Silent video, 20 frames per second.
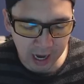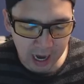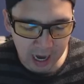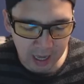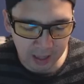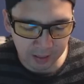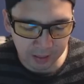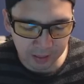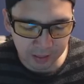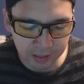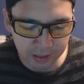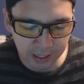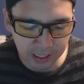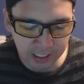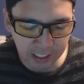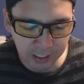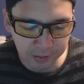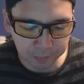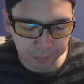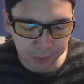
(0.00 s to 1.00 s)
at
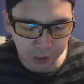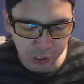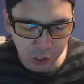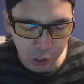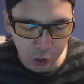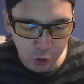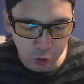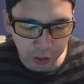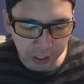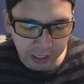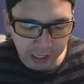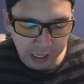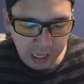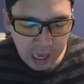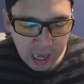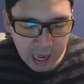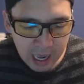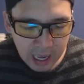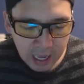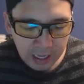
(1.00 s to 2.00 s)
this beauty
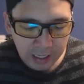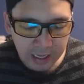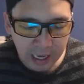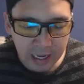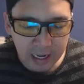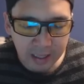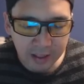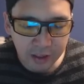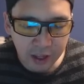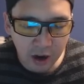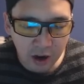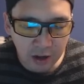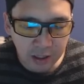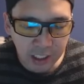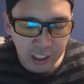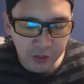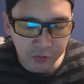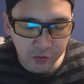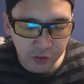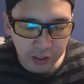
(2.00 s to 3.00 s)
getting
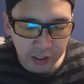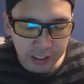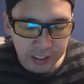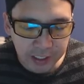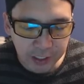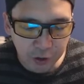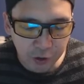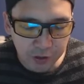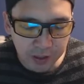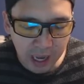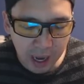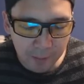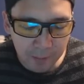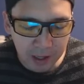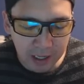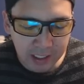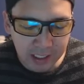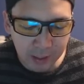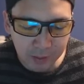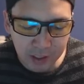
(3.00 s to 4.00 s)
tons of elixir. That
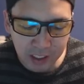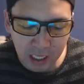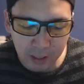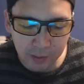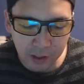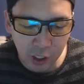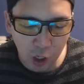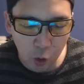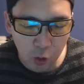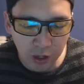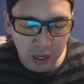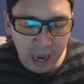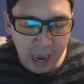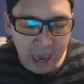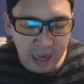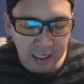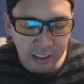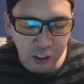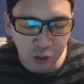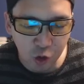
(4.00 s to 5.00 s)
means I'm just gonna be going
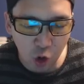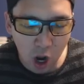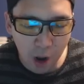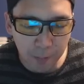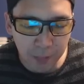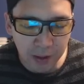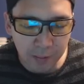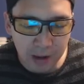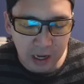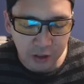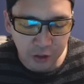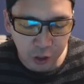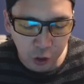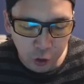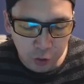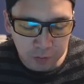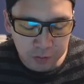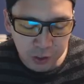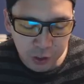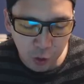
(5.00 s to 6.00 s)
ahead and dropping my
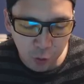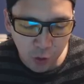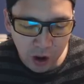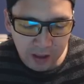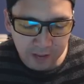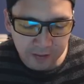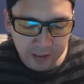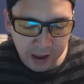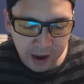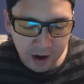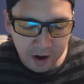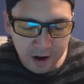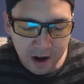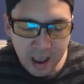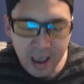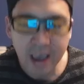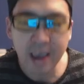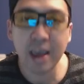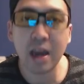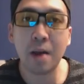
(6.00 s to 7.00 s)
tombstone right there,
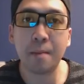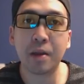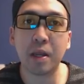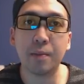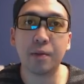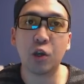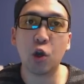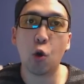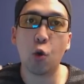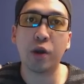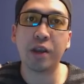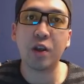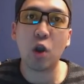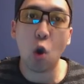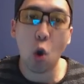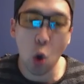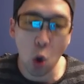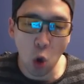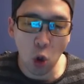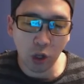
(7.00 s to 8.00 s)
and I'm gonna be going
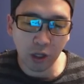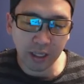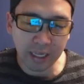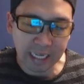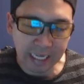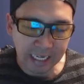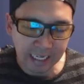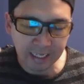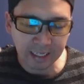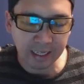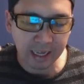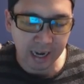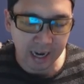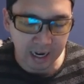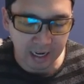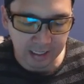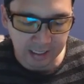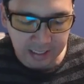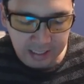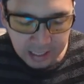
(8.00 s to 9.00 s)
all in,
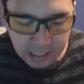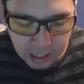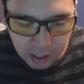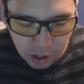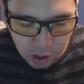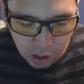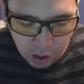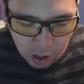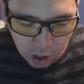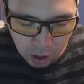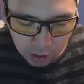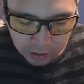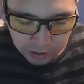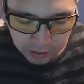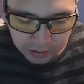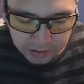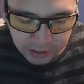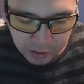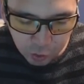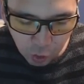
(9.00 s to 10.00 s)
guys. Okay,
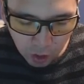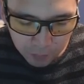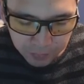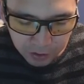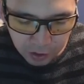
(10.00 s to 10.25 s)
let's drop